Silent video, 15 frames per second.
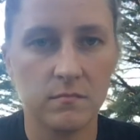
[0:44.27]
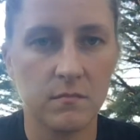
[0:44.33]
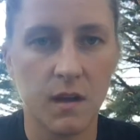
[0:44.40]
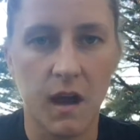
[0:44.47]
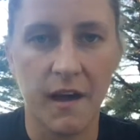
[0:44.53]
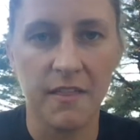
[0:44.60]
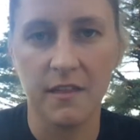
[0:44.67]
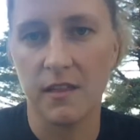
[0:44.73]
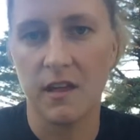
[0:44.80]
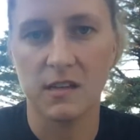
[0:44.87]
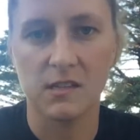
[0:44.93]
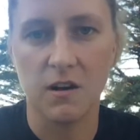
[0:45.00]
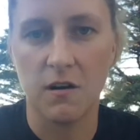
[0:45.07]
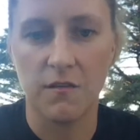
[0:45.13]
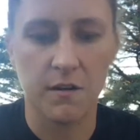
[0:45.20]
I think that's
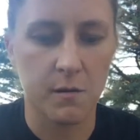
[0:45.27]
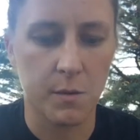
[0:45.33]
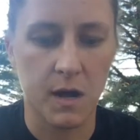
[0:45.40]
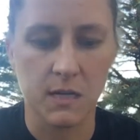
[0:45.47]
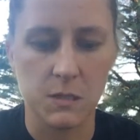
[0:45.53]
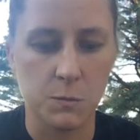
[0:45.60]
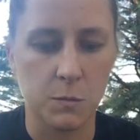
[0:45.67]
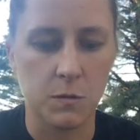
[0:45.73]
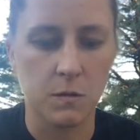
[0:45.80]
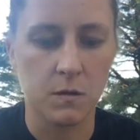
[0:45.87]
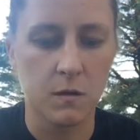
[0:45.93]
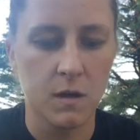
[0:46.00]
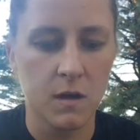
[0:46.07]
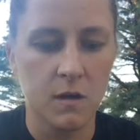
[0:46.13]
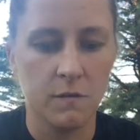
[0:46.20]
all very possible
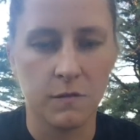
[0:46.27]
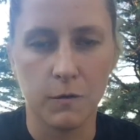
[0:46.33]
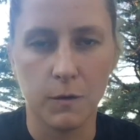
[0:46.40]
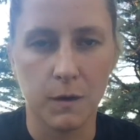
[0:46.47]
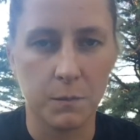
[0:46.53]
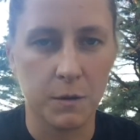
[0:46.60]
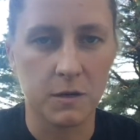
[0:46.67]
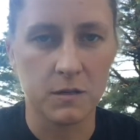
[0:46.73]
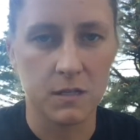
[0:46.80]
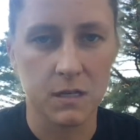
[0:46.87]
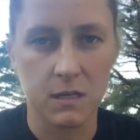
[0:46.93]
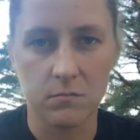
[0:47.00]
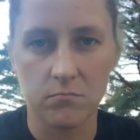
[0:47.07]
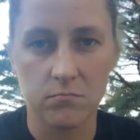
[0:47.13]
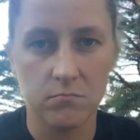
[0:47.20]
for one
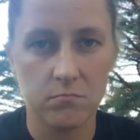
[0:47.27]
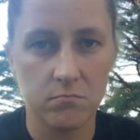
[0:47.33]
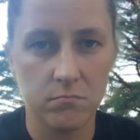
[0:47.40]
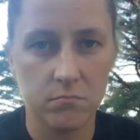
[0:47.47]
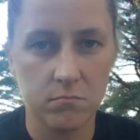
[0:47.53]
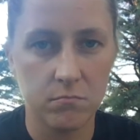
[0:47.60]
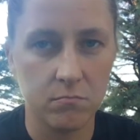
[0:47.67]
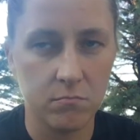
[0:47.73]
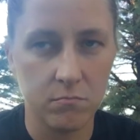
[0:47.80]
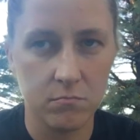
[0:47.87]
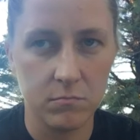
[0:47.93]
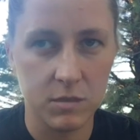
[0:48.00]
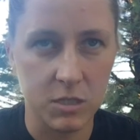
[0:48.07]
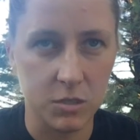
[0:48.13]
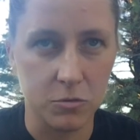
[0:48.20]
person
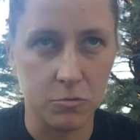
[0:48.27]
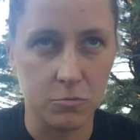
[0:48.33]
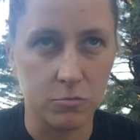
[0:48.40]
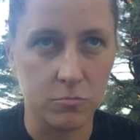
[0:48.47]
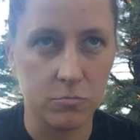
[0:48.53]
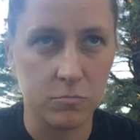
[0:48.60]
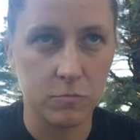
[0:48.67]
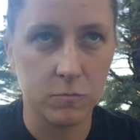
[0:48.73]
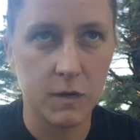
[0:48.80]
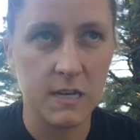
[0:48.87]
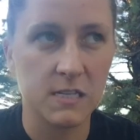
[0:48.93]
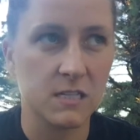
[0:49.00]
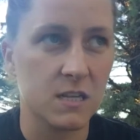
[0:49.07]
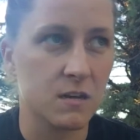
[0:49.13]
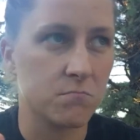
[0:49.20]
to
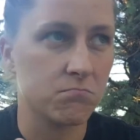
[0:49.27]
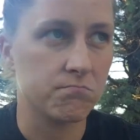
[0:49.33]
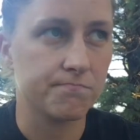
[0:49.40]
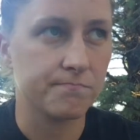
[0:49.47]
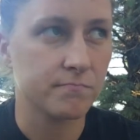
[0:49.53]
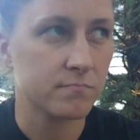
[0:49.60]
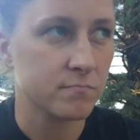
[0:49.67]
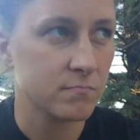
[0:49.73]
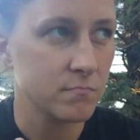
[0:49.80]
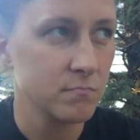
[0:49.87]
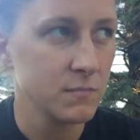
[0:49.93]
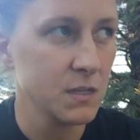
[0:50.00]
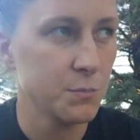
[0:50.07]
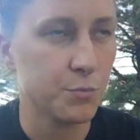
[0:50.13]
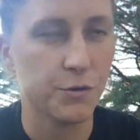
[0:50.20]
raise them,
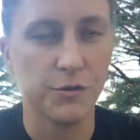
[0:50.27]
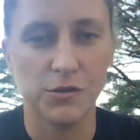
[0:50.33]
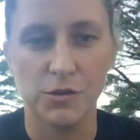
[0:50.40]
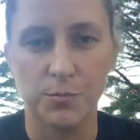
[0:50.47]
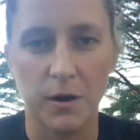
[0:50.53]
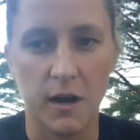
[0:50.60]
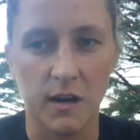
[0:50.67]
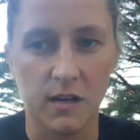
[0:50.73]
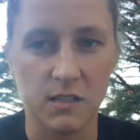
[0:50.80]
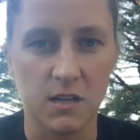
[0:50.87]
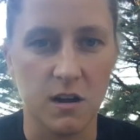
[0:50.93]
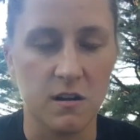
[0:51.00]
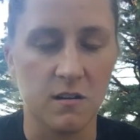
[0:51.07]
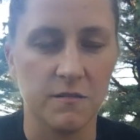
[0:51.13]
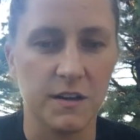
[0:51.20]
produce your products,
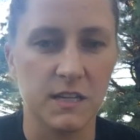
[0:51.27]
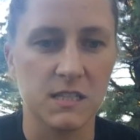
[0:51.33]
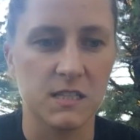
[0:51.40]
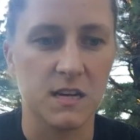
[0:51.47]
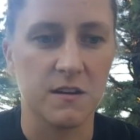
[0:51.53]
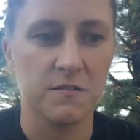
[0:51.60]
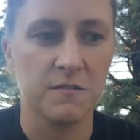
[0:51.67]
all of that stuff.